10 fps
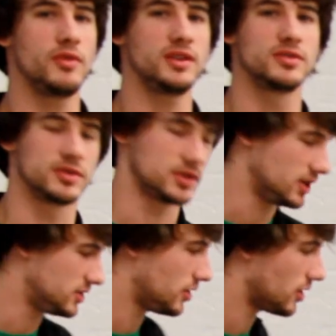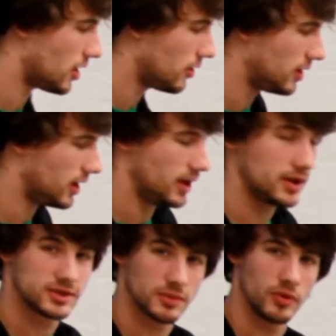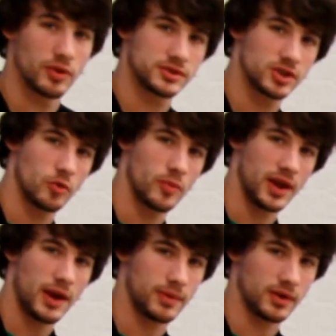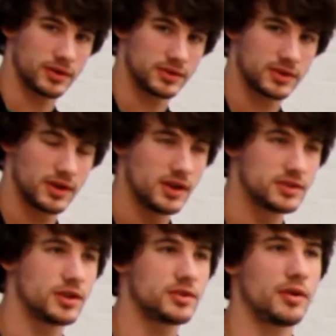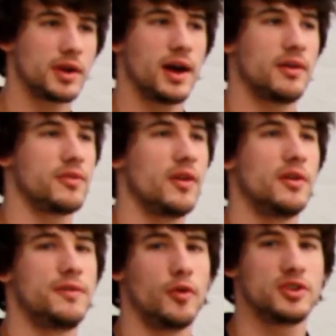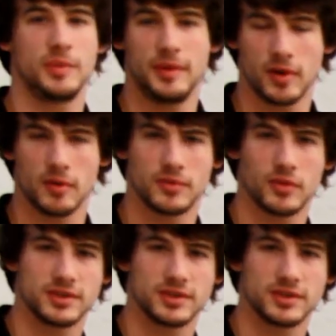resources, you can only support so many applicants. So don't have 40 people come to